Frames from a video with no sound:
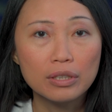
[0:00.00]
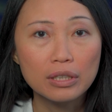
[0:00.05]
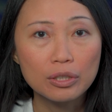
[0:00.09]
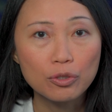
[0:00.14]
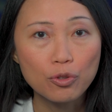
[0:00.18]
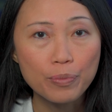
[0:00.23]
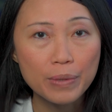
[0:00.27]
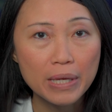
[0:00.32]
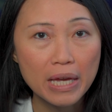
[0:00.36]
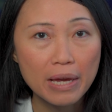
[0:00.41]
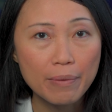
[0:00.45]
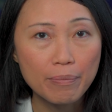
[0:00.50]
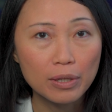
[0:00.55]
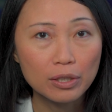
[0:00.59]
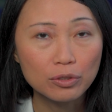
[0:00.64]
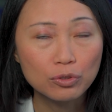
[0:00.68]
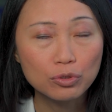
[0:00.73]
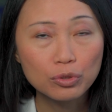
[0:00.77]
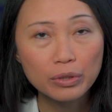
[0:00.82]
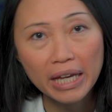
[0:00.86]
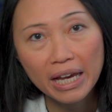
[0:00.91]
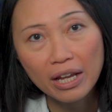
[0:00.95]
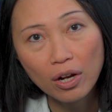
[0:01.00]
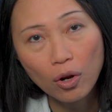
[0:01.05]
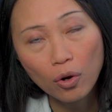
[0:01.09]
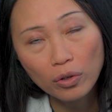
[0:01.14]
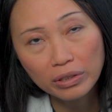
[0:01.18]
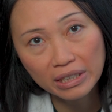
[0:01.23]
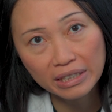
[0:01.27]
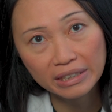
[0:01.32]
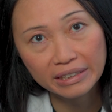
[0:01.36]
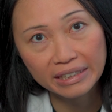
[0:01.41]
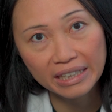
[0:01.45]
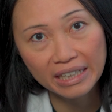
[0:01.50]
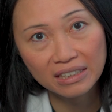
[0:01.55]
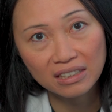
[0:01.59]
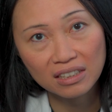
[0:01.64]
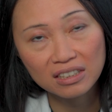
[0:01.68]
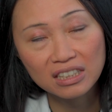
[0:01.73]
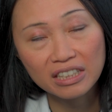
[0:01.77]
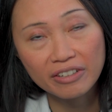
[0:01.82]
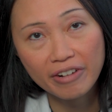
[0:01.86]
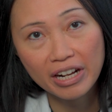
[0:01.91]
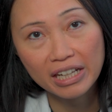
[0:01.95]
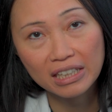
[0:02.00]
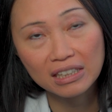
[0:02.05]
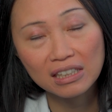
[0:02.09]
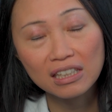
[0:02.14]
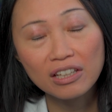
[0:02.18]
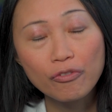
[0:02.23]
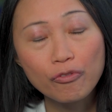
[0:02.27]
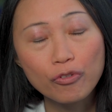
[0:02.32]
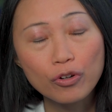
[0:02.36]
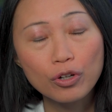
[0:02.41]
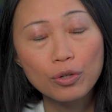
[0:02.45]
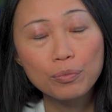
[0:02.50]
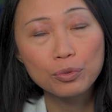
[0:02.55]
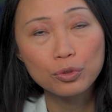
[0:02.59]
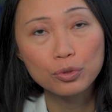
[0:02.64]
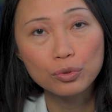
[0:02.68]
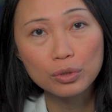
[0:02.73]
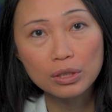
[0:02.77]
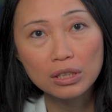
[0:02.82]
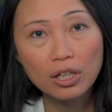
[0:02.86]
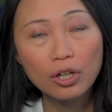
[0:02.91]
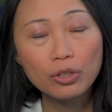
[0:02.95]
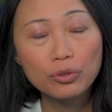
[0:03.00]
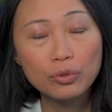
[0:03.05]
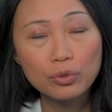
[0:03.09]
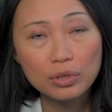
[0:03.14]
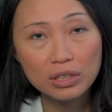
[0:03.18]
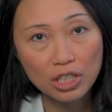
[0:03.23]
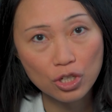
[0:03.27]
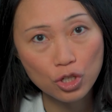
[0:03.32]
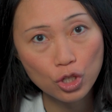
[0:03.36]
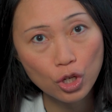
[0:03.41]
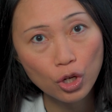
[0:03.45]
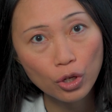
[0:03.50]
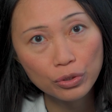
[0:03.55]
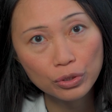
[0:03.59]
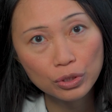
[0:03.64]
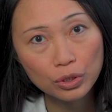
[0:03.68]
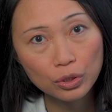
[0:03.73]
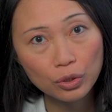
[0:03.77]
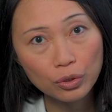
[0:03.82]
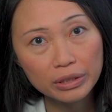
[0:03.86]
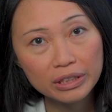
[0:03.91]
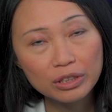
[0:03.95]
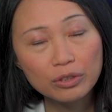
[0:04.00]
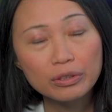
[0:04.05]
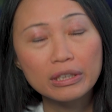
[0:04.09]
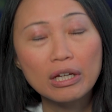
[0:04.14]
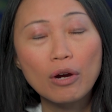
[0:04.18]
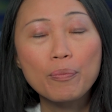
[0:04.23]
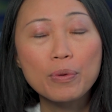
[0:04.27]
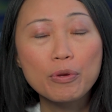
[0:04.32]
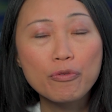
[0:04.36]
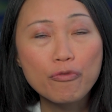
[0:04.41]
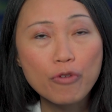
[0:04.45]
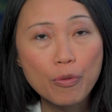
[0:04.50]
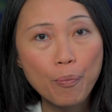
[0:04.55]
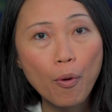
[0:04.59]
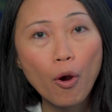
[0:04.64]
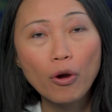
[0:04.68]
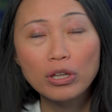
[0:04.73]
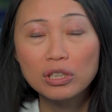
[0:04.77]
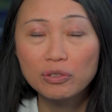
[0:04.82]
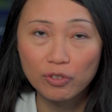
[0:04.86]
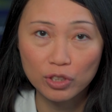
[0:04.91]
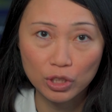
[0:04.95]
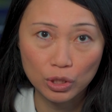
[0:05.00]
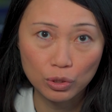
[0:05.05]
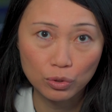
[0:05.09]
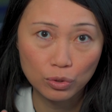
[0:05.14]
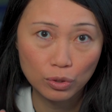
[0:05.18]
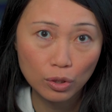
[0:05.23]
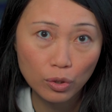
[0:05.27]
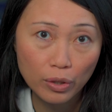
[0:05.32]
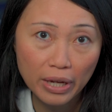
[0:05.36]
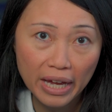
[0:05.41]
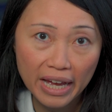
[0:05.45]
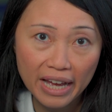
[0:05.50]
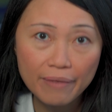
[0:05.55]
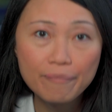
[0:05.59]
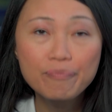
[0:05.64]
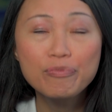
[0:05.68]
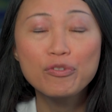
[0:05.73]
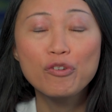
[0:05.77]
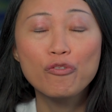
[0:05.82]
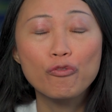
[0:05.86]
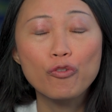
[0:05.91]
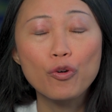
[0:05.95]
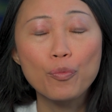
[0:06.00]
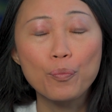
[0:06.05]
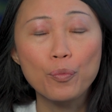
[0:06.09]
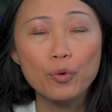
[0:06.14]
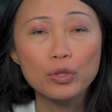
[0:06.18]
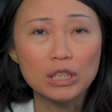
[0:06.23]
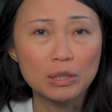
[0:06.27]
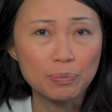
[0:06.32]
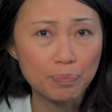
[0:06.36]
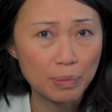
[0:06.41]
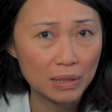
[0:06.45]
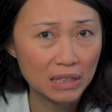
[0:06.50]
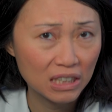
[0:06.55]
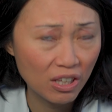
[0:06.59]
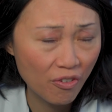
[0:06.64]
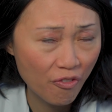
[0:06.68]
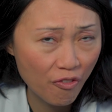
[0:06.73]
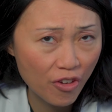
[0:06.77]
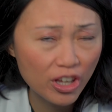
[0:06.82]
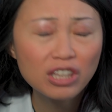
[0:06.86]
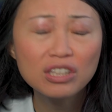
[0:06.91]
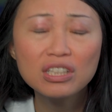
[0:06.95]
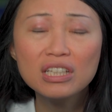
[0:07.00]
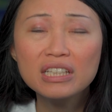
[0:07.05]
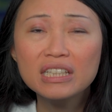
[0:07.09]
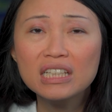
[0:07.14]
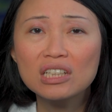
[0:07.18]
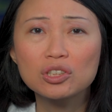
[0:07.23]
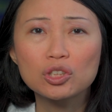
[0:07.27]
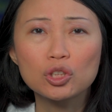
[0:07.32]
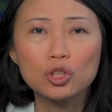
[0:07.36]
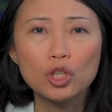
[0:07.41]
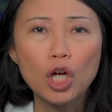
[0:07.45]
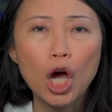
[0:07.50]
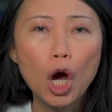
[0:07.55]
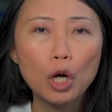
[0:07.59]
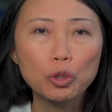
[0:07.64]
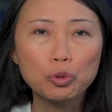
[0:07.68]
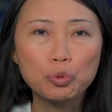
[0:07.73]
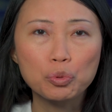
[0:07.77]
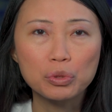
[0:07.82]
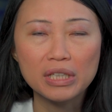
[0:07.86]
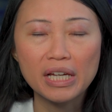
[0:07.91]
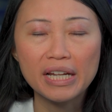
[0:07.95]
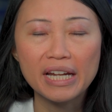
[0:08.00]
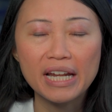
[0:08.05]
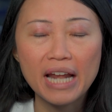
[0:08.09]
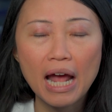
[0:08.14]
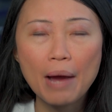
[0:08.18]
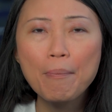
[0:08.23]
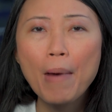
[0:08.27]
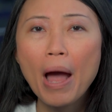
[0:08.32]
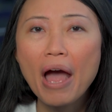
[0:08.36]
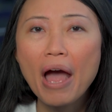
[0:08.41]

you'll be able to get all this data directly from Google onto Search Console. So there'll be reports for you to look at. For more specific details on how to set it up,